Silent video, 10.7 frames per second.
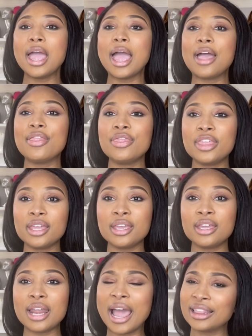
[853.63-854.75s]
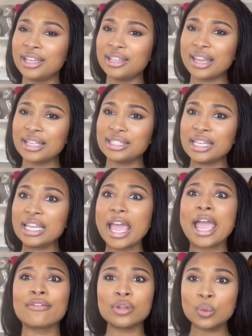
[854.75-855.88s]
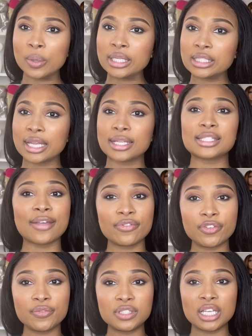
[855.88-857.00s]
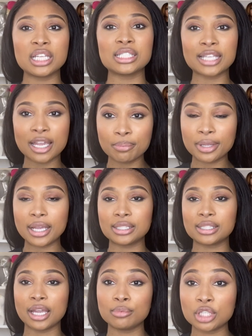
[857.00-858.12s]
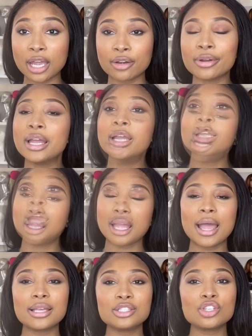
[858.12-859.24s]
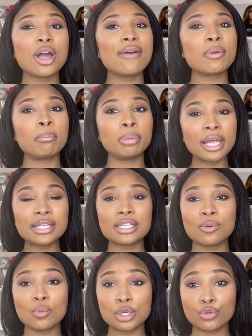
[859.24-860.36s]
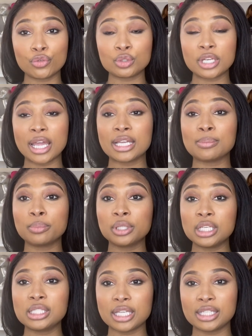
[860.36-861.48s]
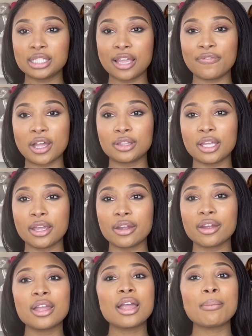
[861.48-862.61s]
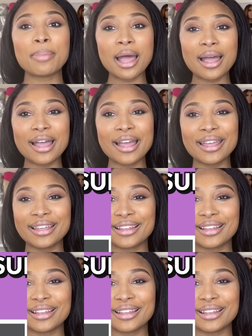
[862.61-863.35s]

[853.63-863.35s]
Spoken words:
And then I think that's it. Every Wednesday, 7:15, same place, same channel. Guys, y'all have a blessed and wonderful day. Please stay safe out there. Bye.